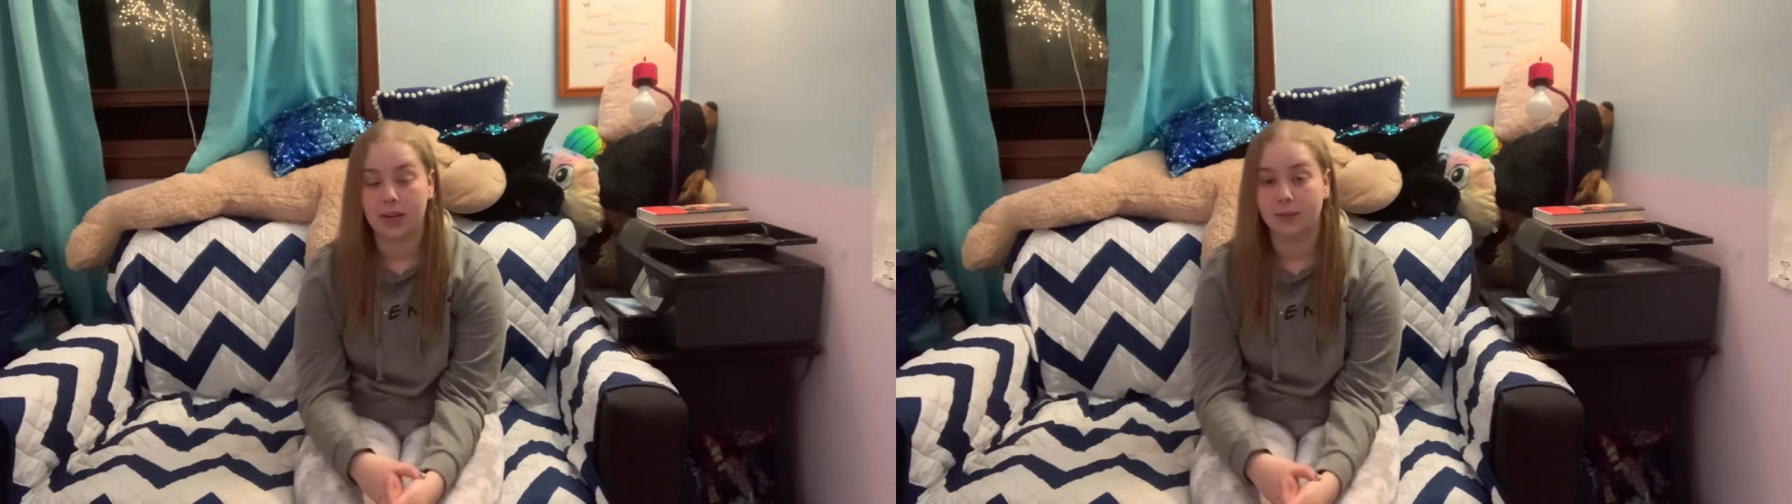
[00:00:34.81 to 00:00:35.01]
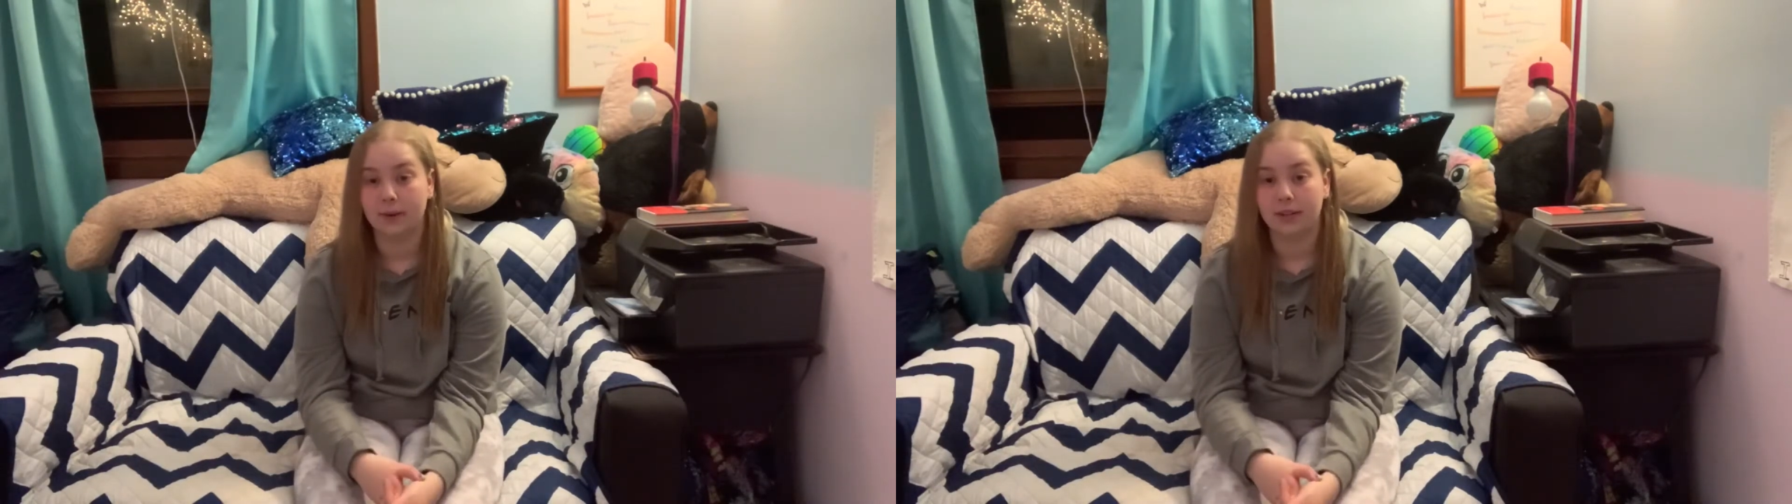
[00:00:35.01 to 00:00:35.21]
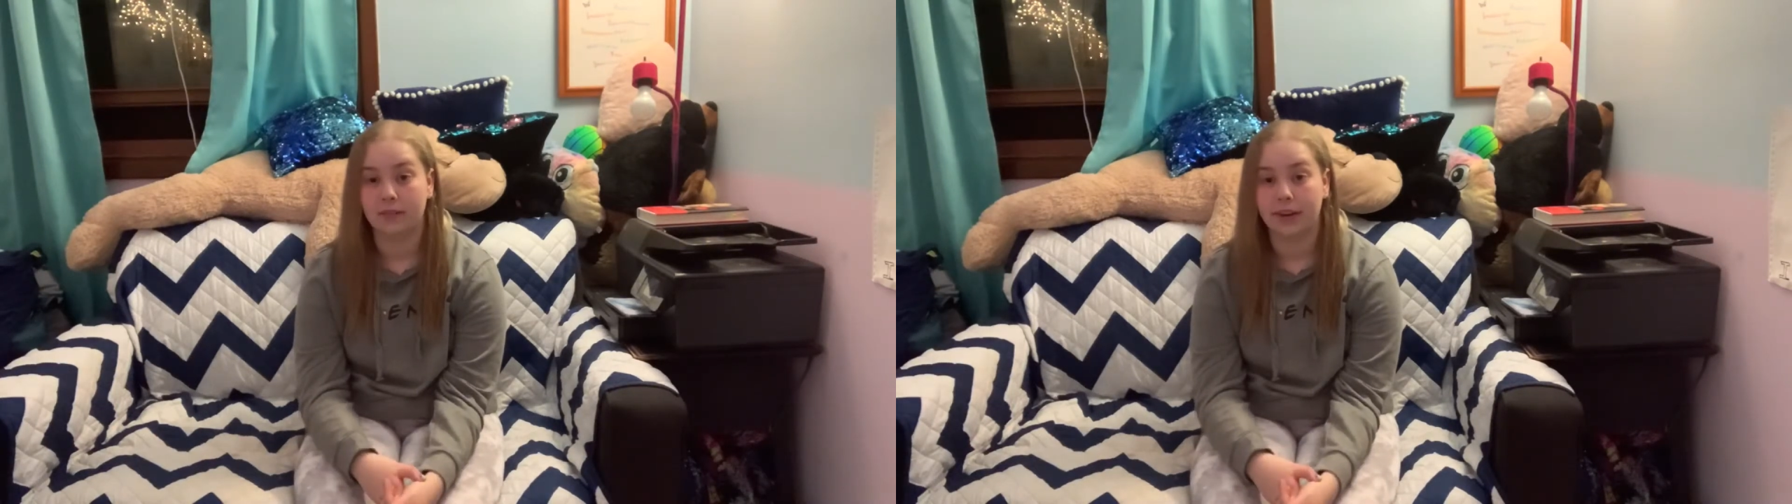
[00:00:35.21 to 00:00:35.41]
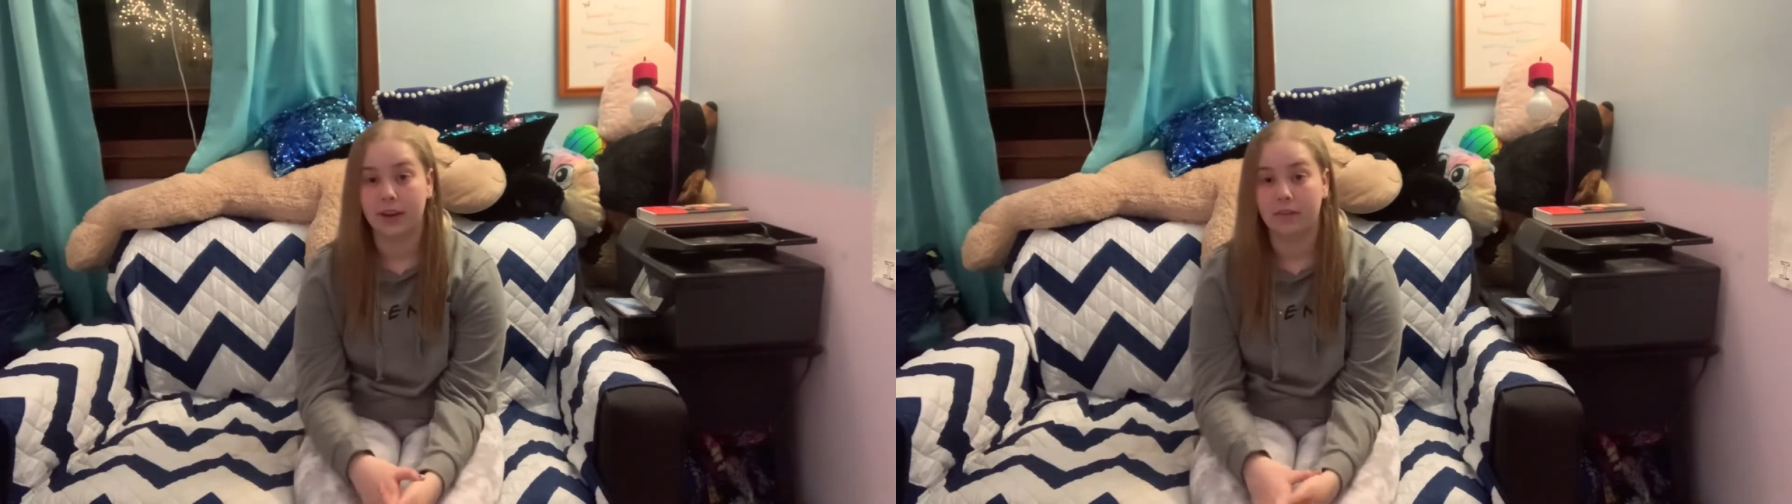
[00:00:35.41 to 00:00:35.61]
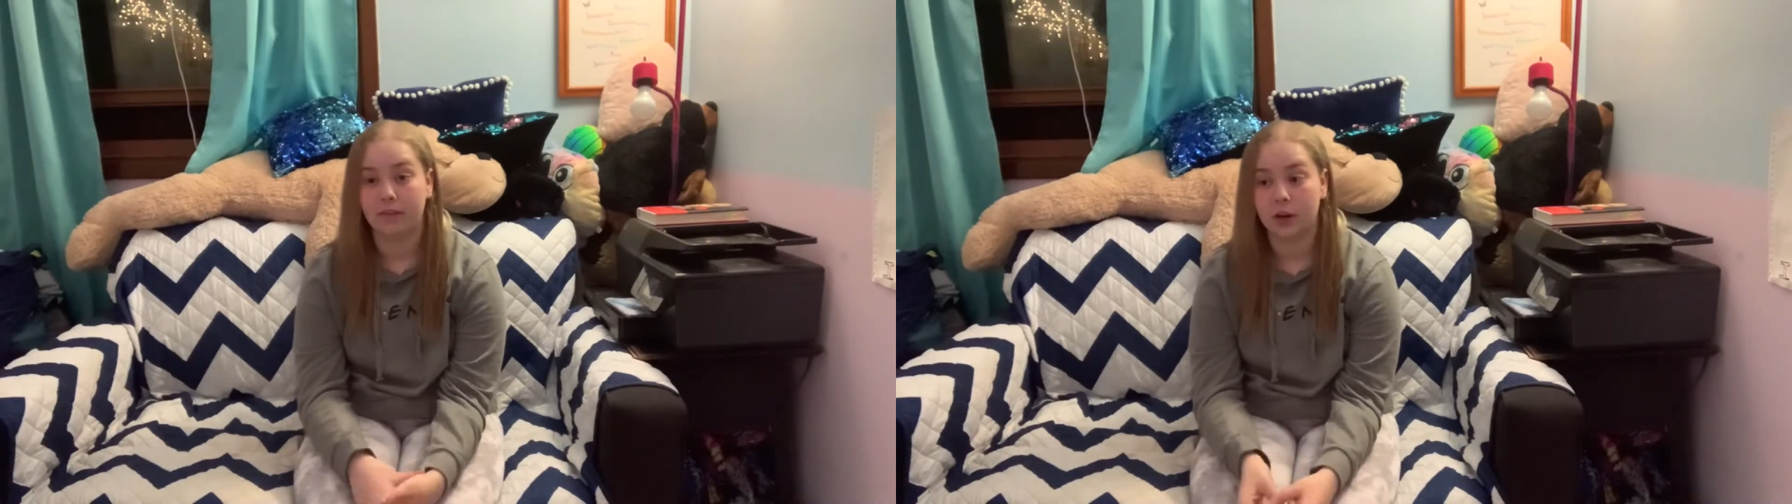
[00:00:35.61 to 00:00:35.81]
special
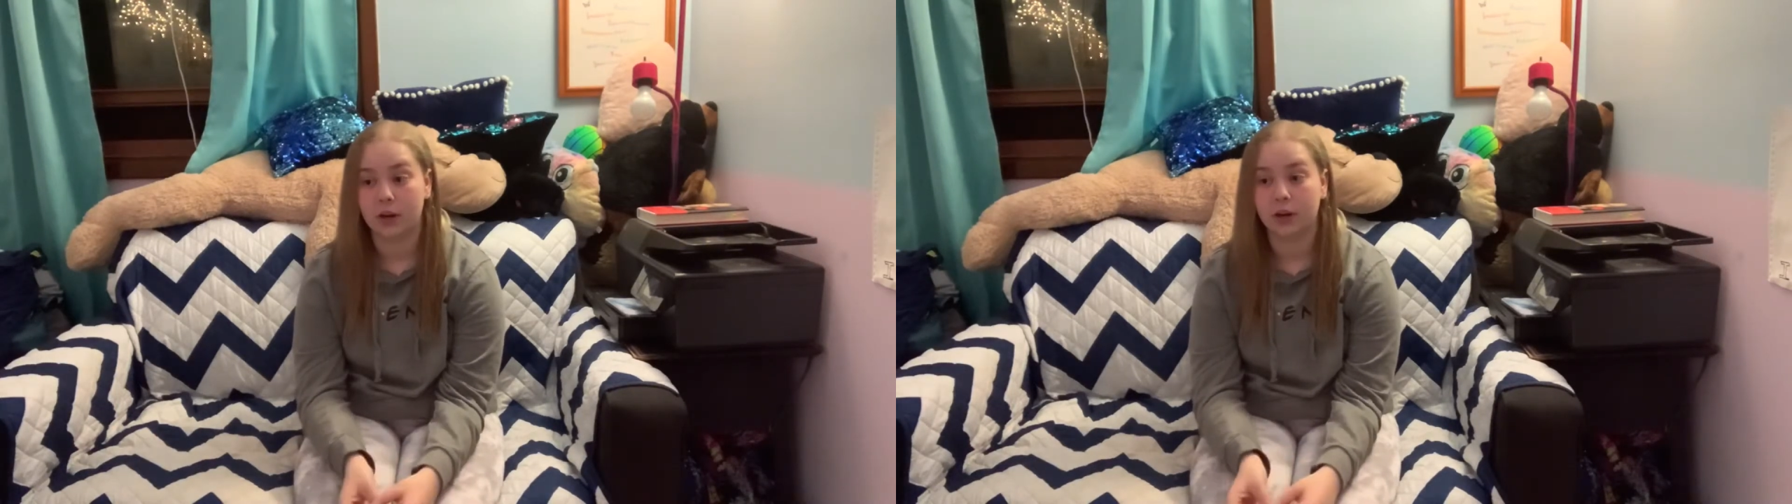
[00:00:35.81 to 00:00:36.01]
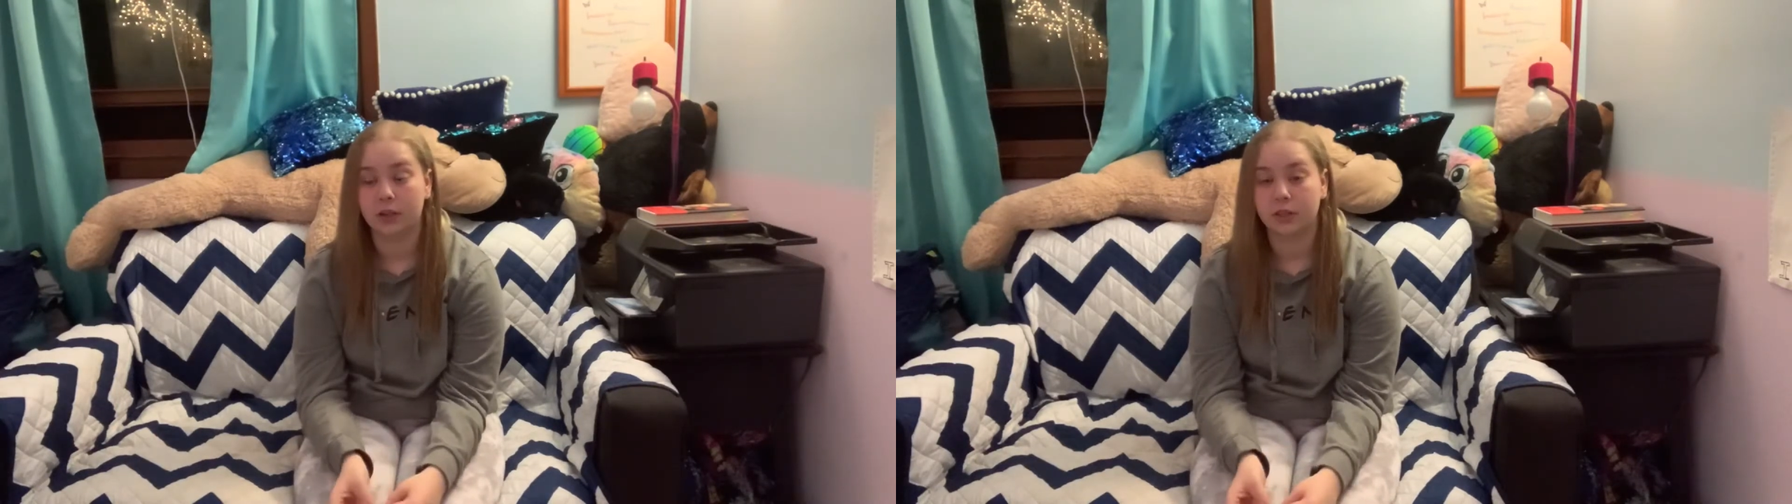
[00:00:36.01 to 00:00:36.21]
video for her.